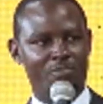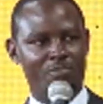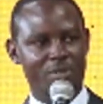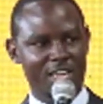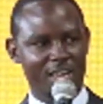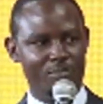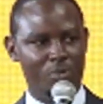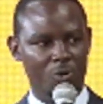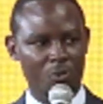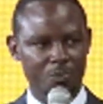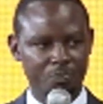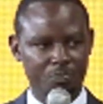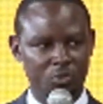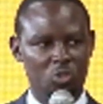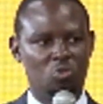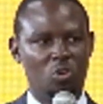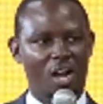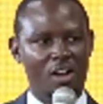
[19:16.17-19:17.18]
they can be
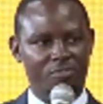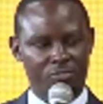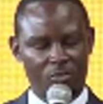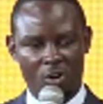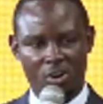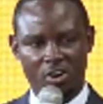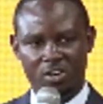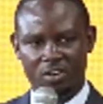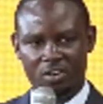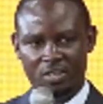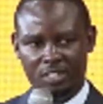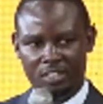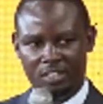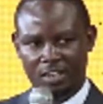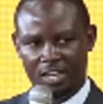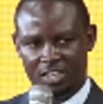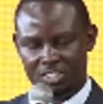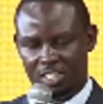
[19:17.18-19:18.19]
able to
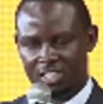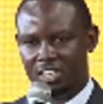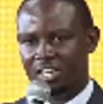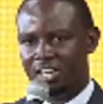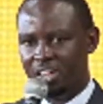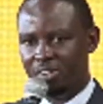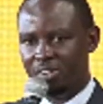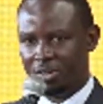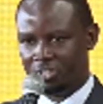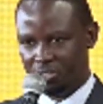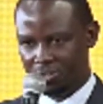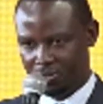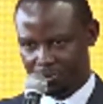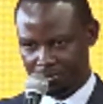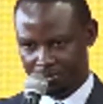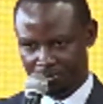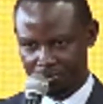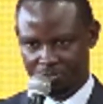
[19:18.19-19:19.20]
avoid direction,
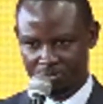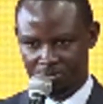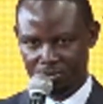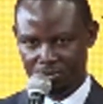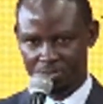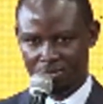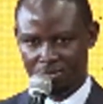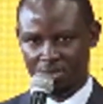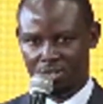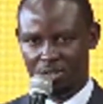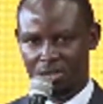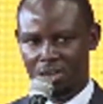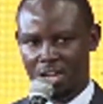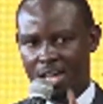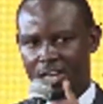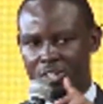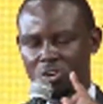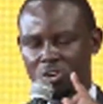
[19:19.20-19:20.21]

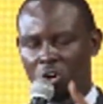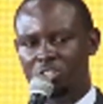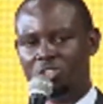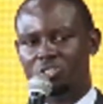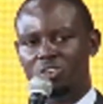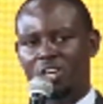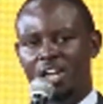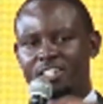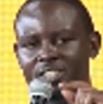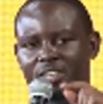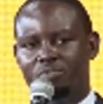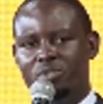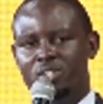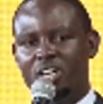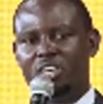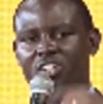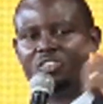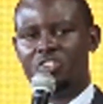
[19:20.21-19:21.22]
and not to let
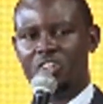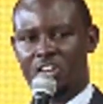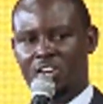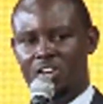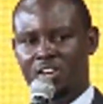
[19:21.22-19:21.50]
them get